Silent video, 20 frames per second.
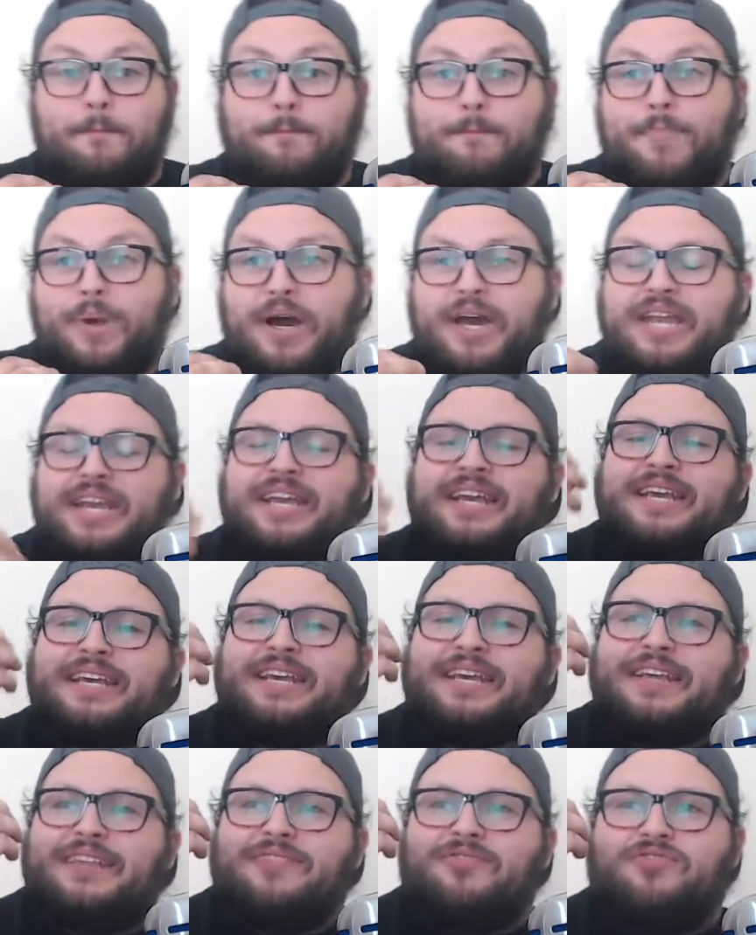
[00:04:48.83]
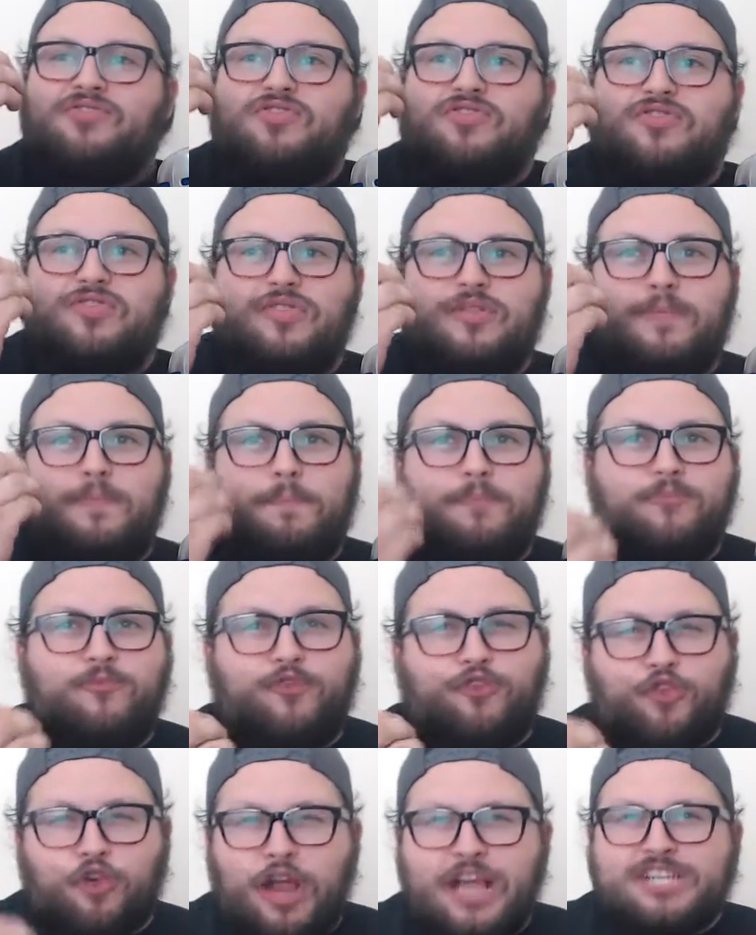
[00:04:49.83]
But
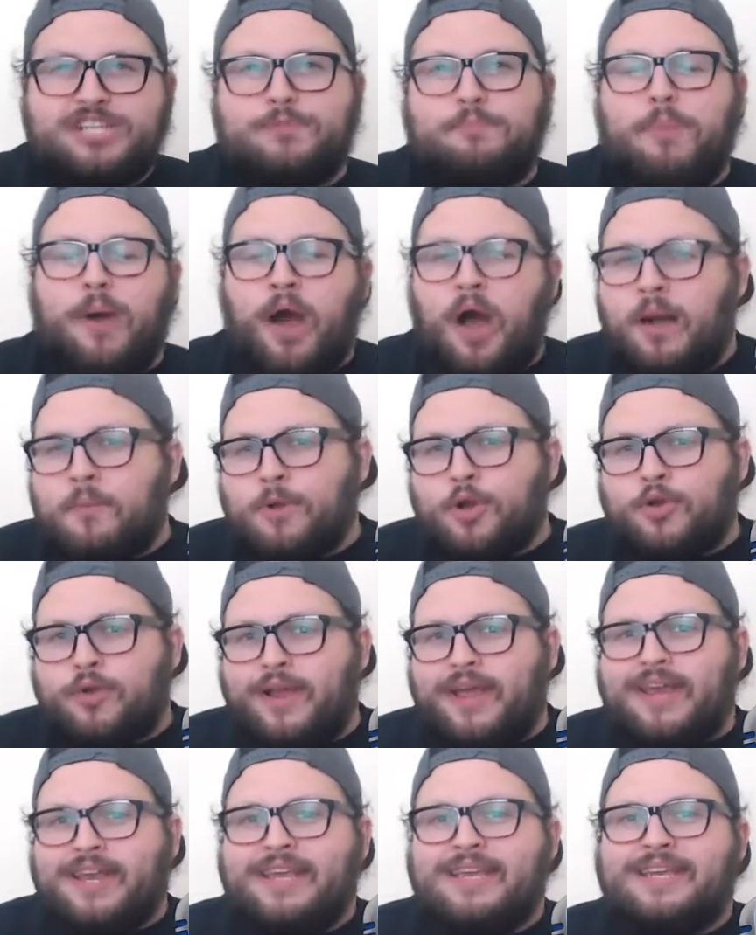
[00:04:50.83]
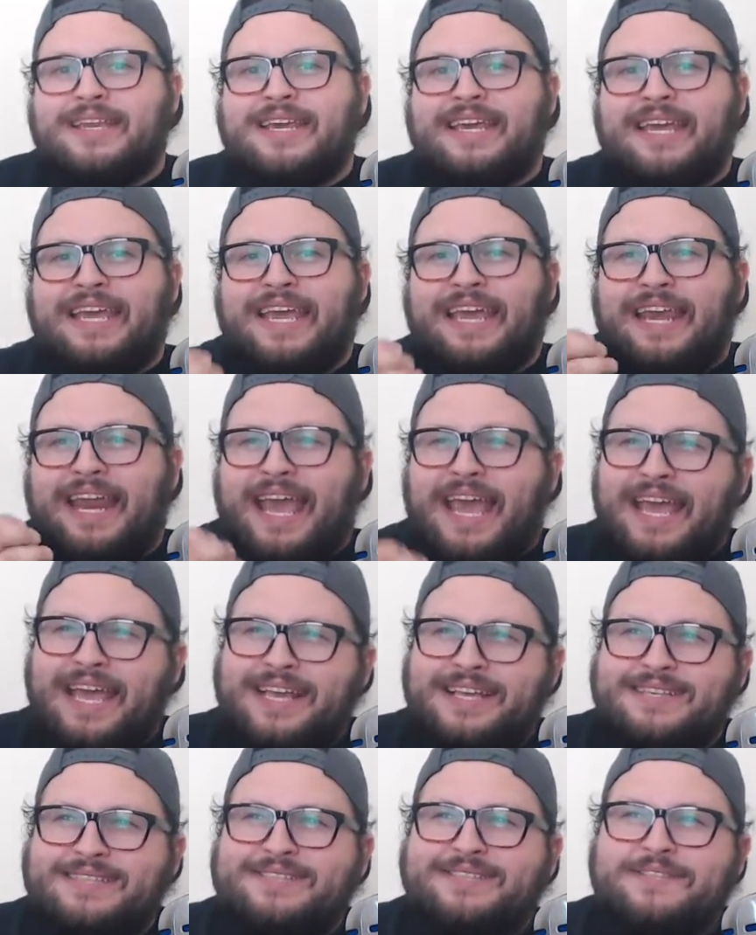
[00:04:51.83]
fresh pomegranate, it
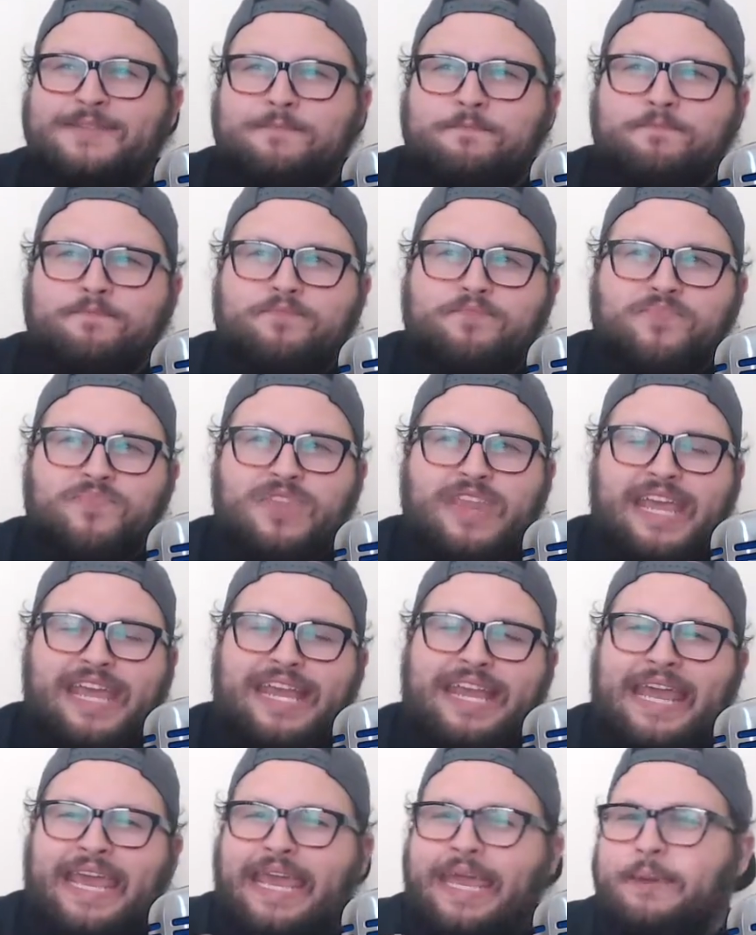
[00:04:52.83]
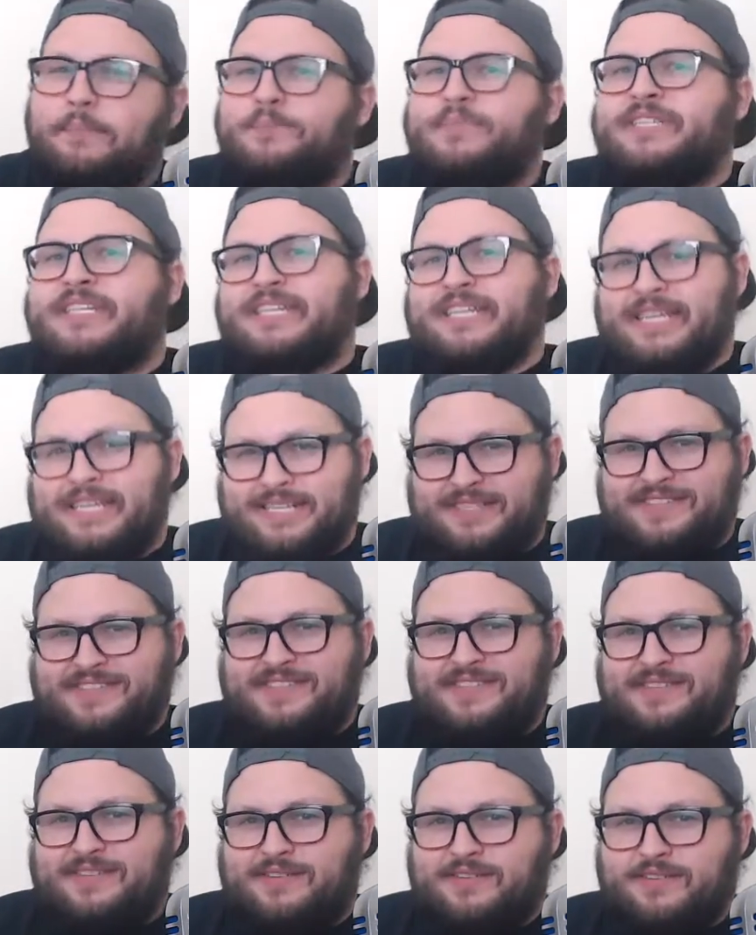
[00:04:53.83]
has an
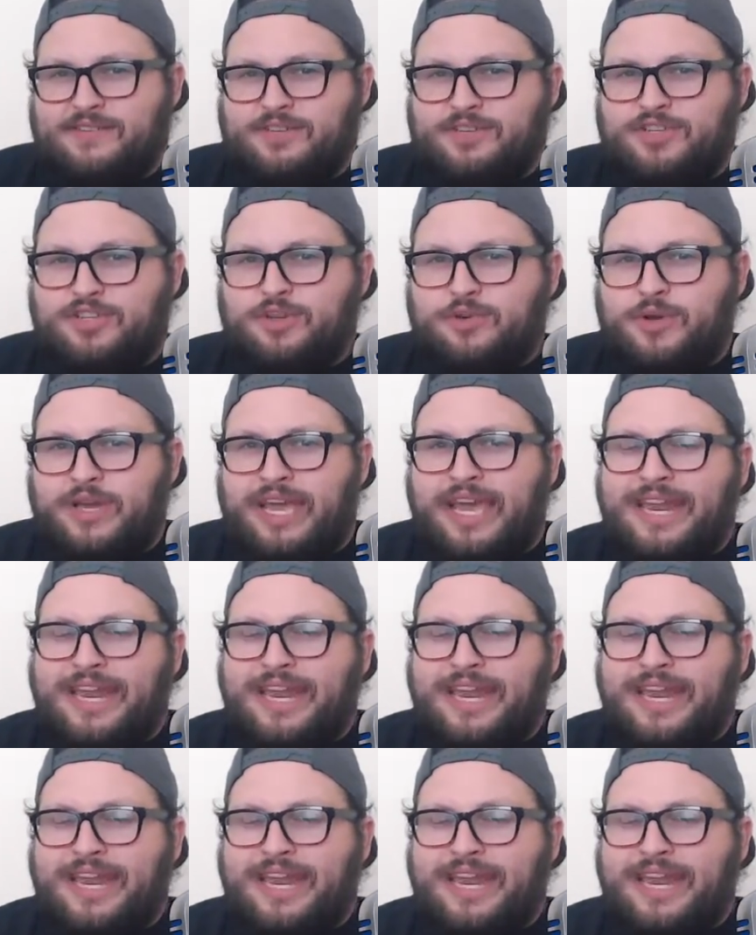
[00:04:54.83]
emptiness to it.